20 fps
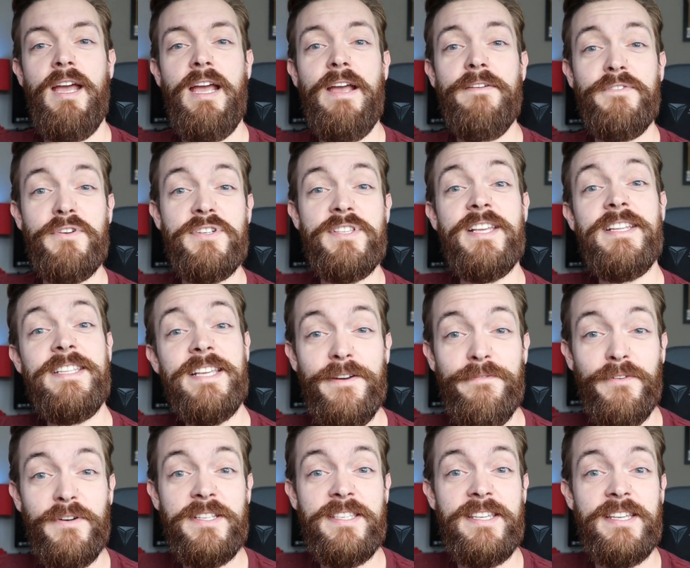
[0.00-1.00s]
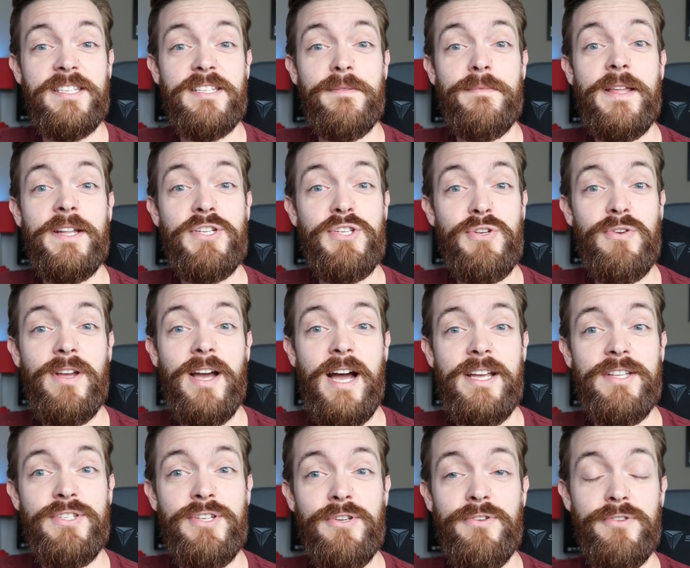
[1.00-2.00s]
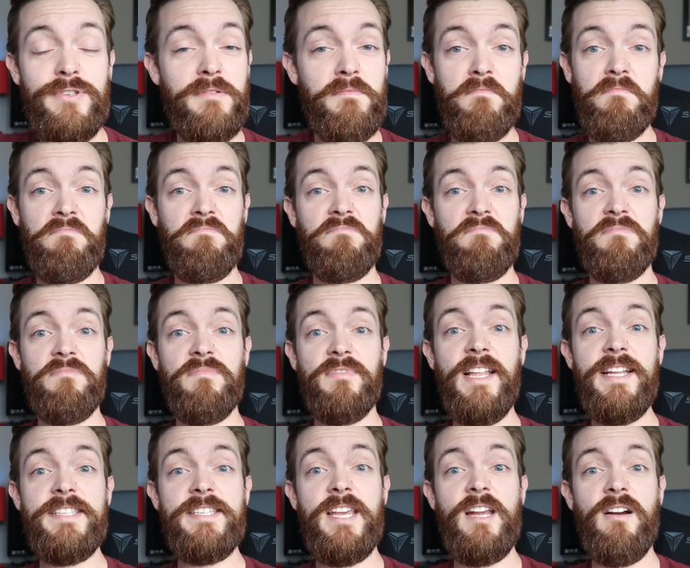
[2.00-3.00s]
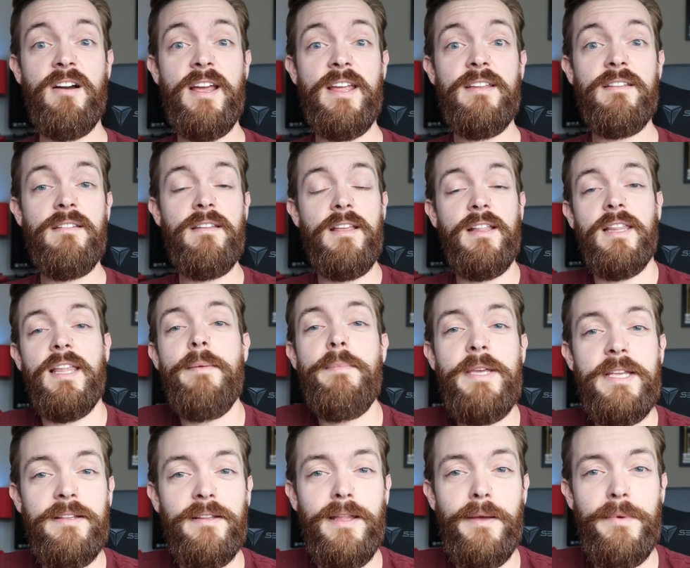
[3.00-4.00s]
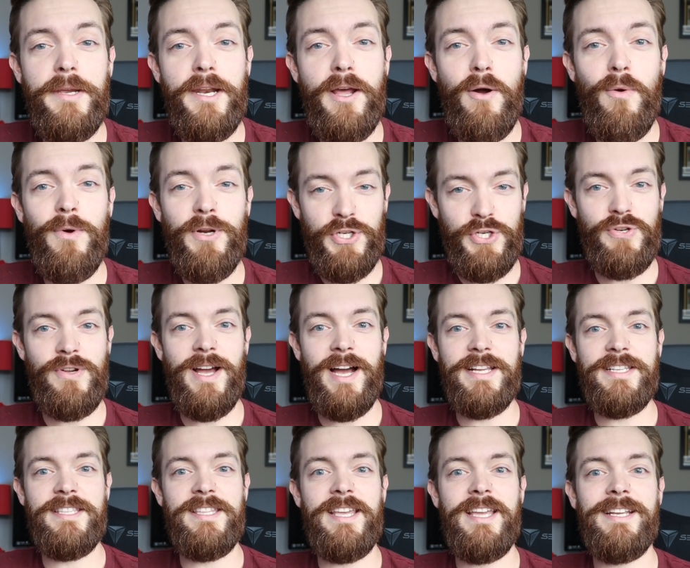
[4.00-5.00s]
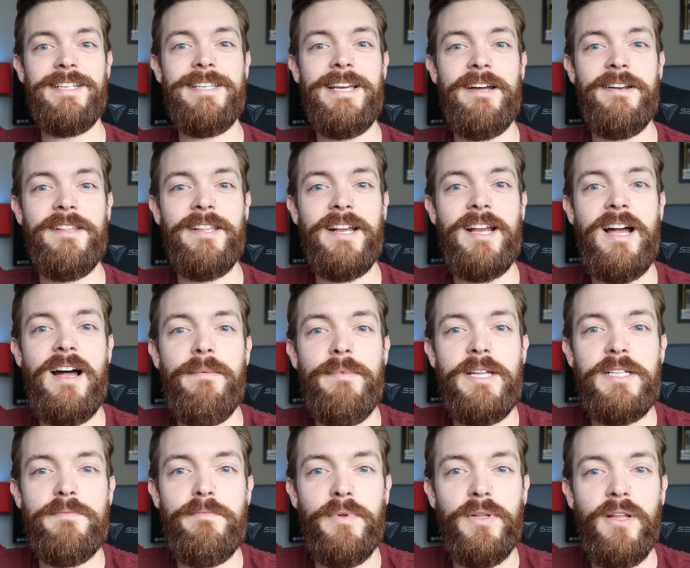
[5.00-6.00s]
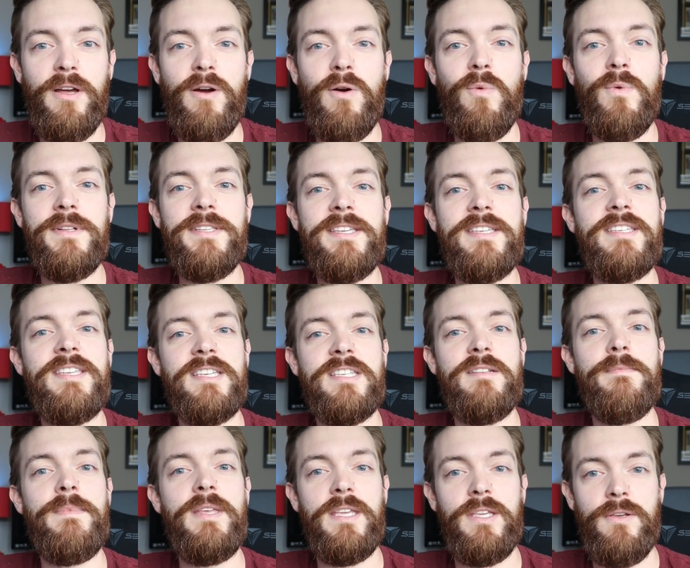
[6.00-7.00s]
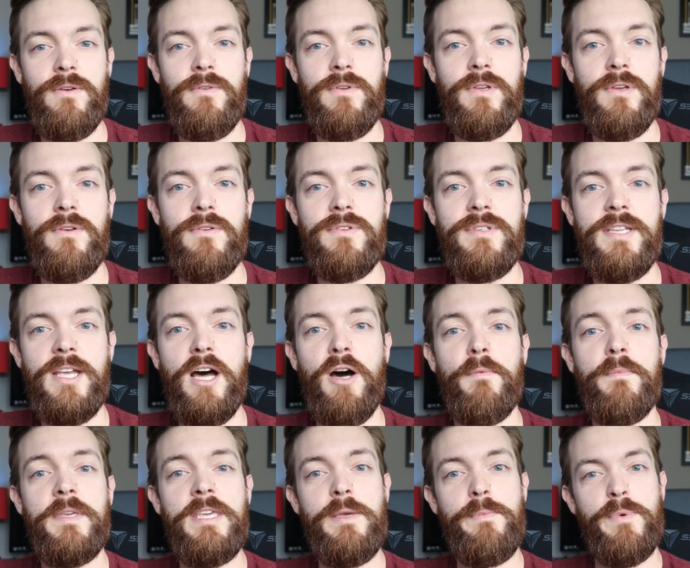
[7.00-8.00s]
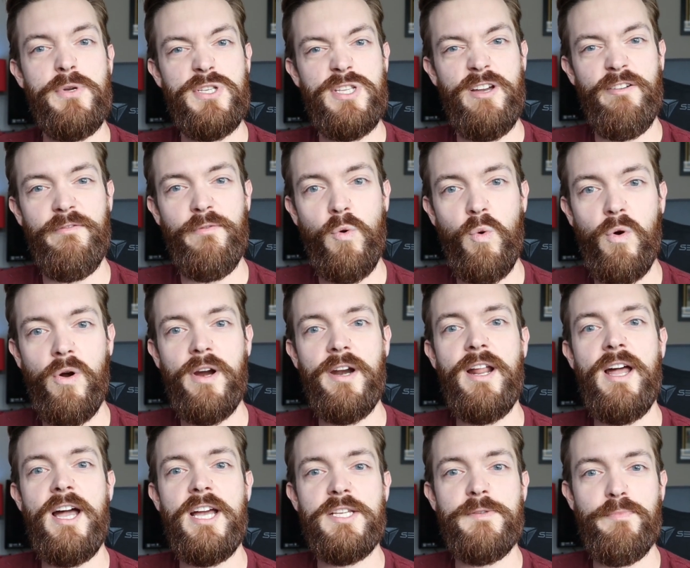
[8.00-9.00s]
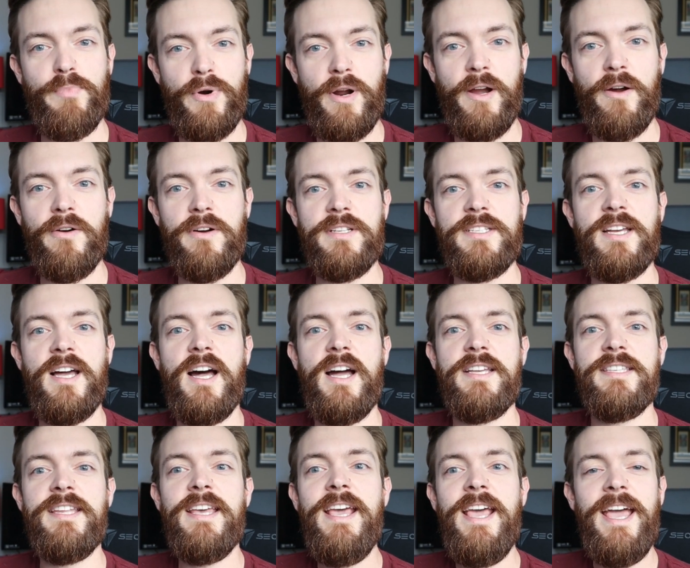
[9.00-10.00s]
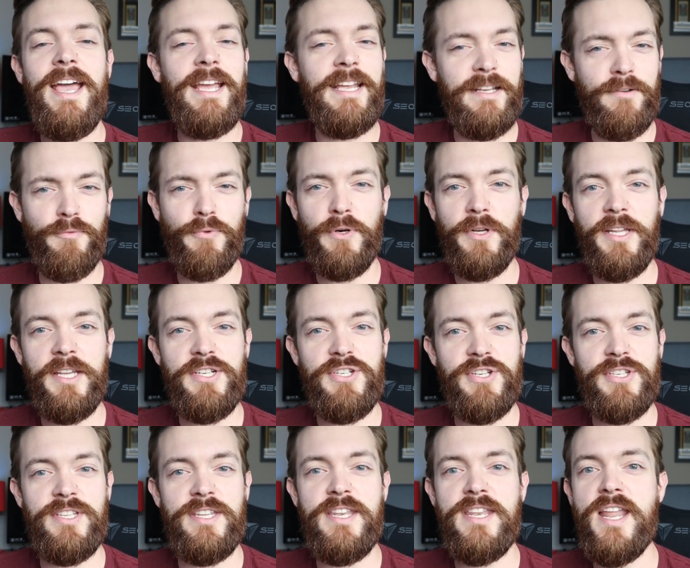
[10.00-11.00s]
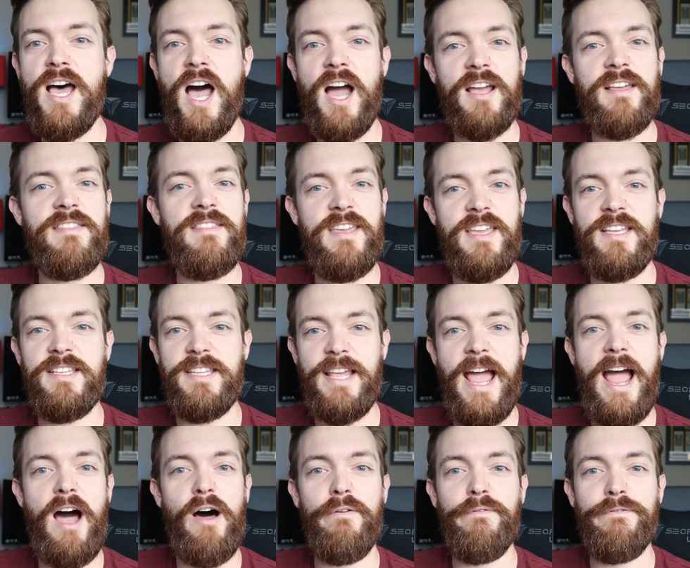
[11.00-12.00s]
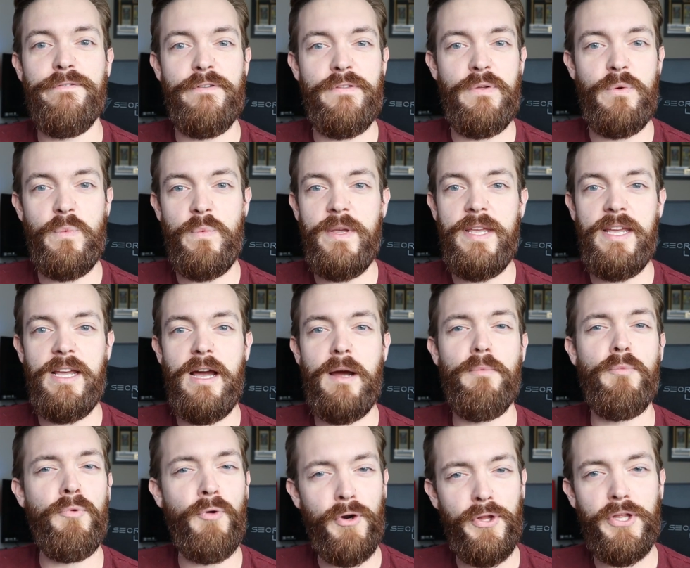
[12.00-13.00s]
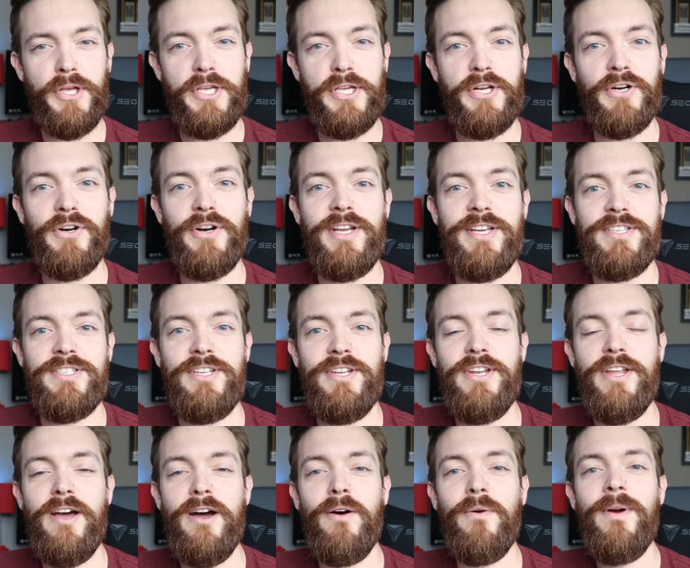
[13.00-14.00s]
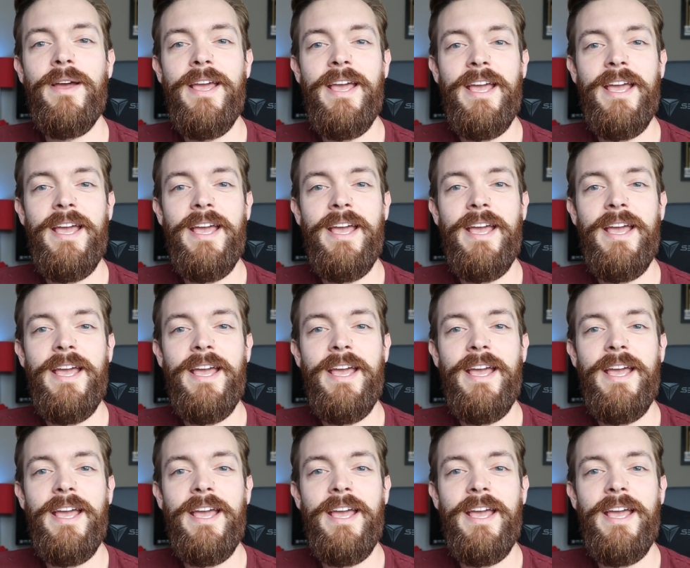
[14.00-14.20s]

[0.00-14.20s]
If there's a different system that you guys use, let's hear it. Let me know what you guys think down in the comments below. What's a system that you use to help keep yourself organized, prioritized, and really just knock things out for the week? I'm really curious to know